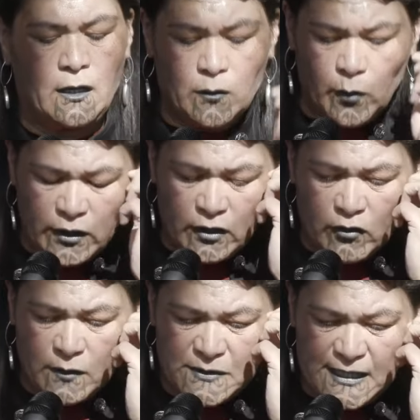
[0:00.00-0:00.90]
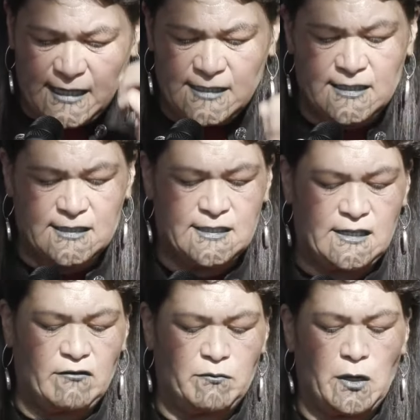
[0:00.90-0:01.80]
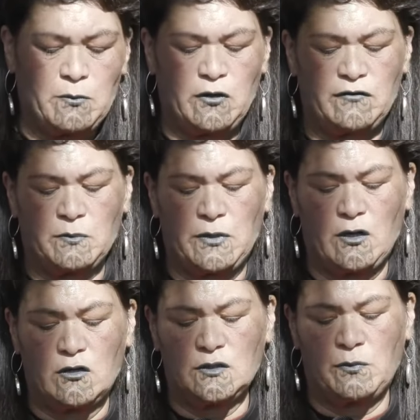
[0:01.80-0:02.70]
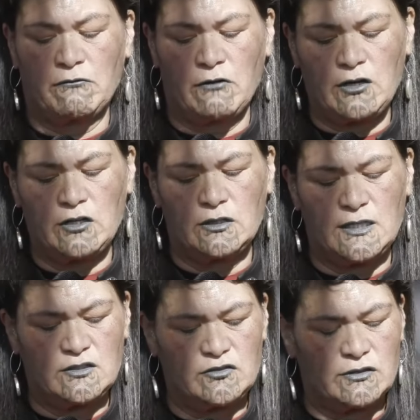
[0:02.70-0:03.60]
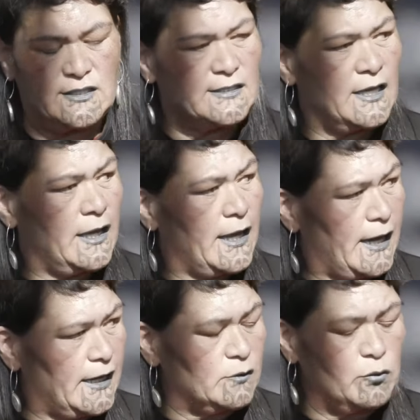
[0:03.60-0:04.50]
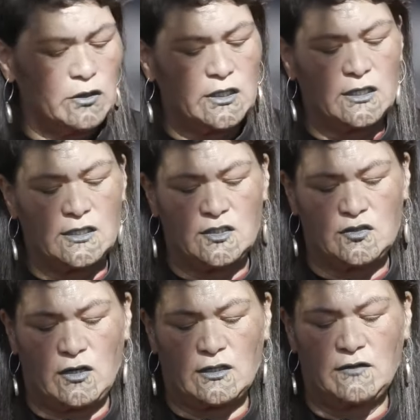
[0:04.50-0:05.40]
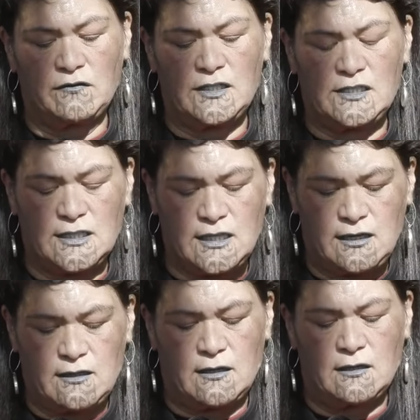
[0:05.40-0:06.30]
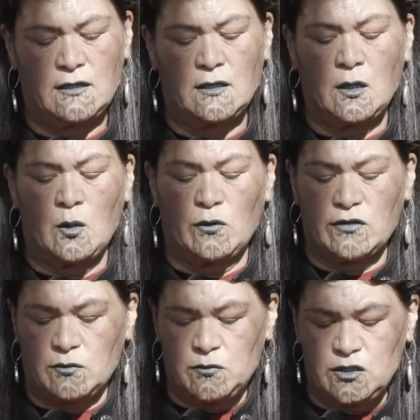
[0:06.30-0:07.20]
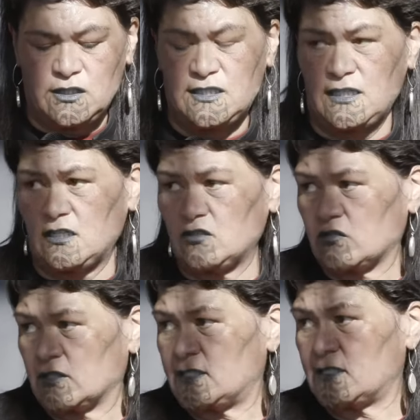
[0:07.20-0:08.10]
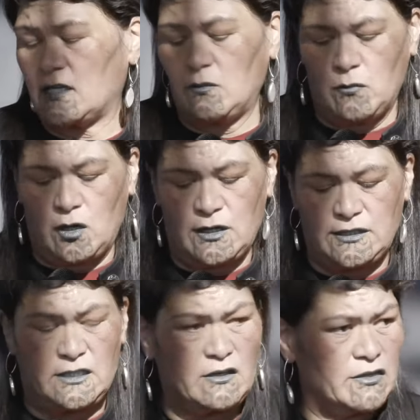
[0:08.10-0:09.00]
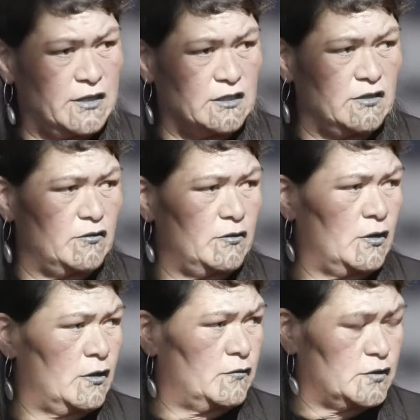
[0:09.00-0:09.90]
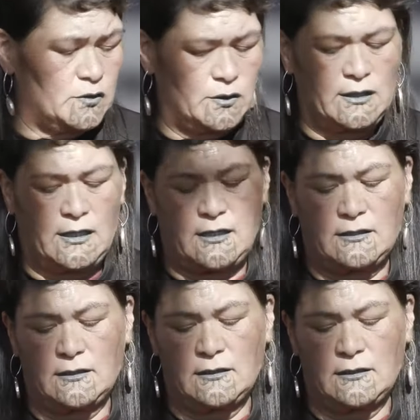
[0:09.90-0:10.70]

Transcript: The working group tasked itself by moving beyond parochial interests and working constructively together with community interests in mind, and I thank you for doing that.